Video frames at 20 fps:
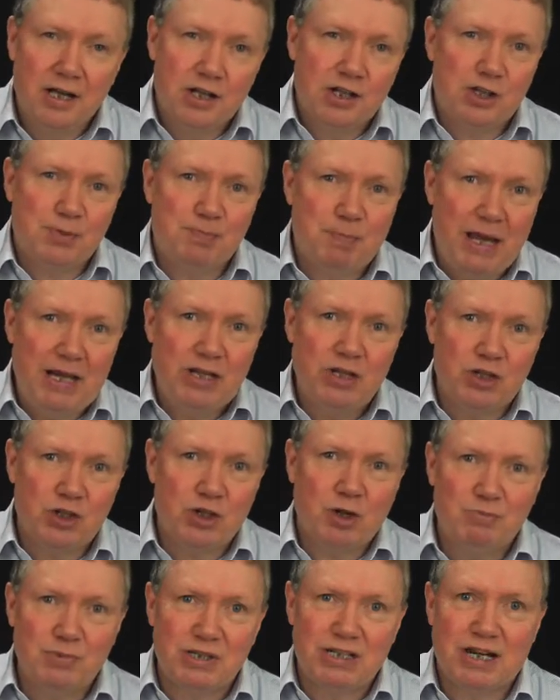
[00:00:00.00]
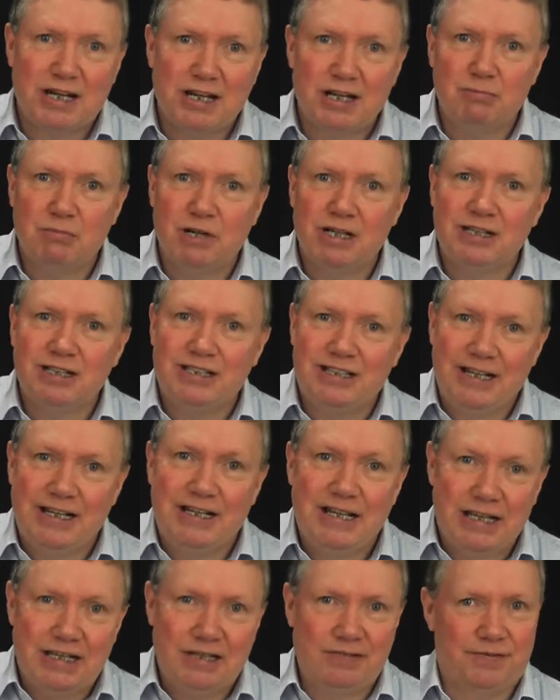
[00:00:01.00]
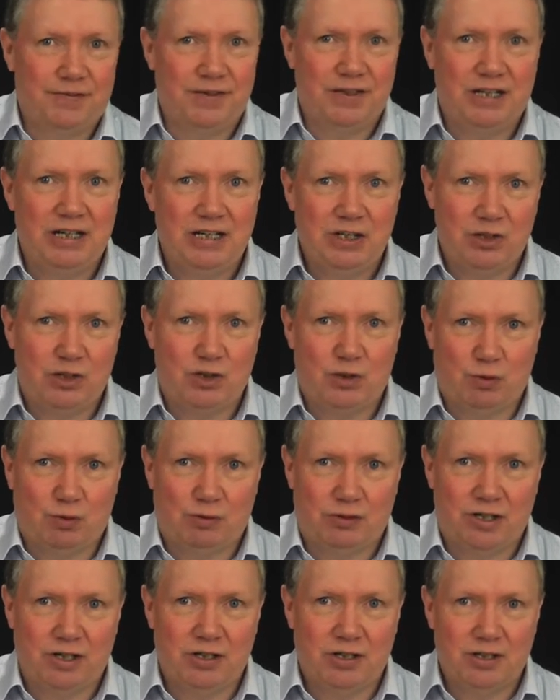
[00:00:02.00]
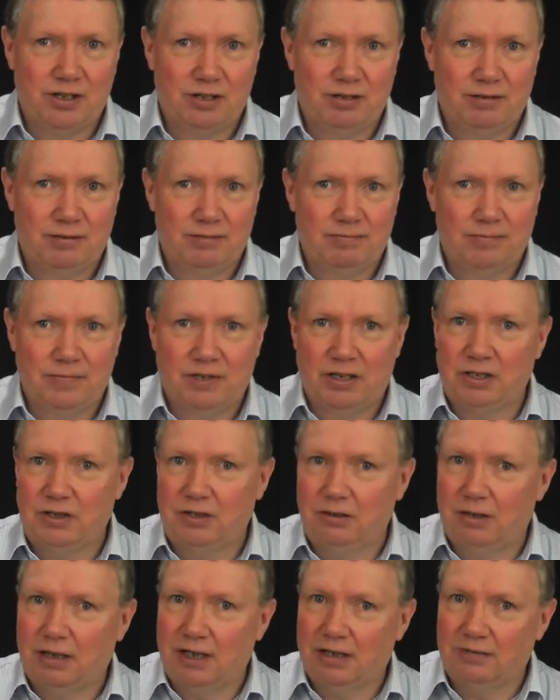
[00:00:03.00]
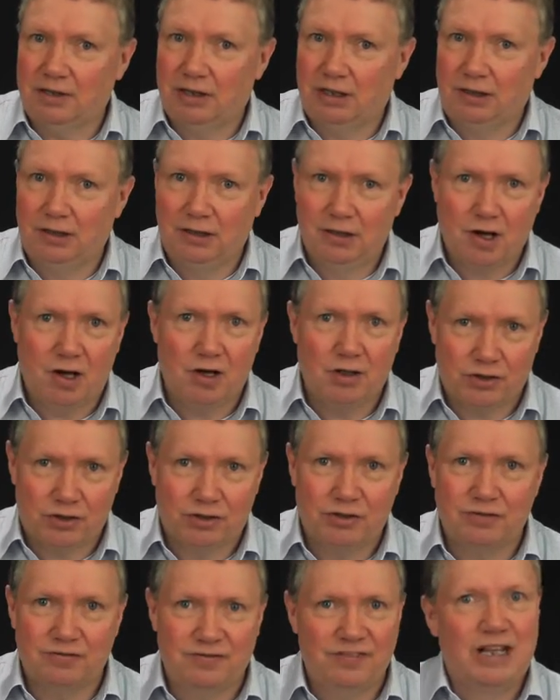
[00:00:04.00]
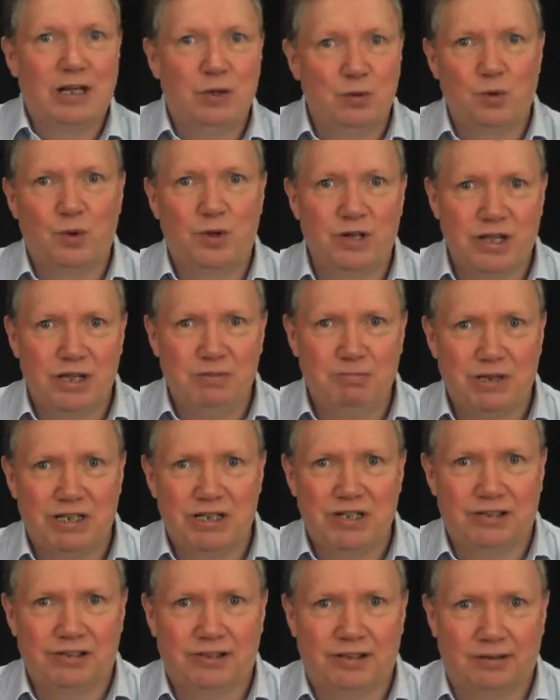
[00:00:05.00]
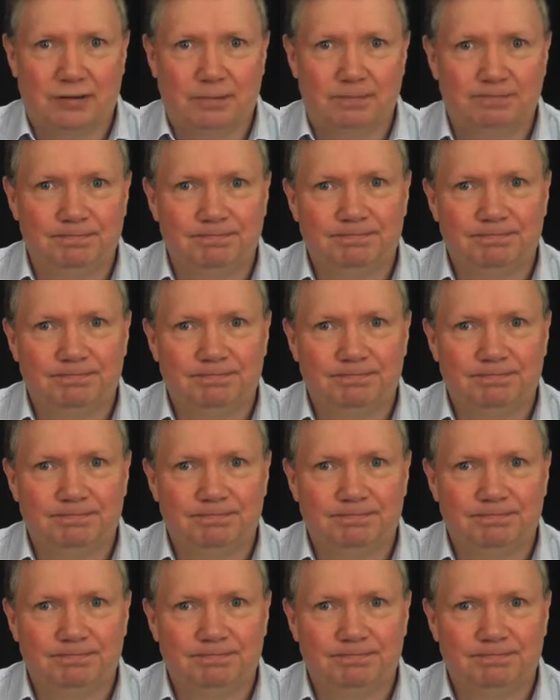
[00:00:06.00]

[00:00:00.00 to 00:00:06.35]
Spend some time digging for these stories and you'll have a lot of link-worthy material.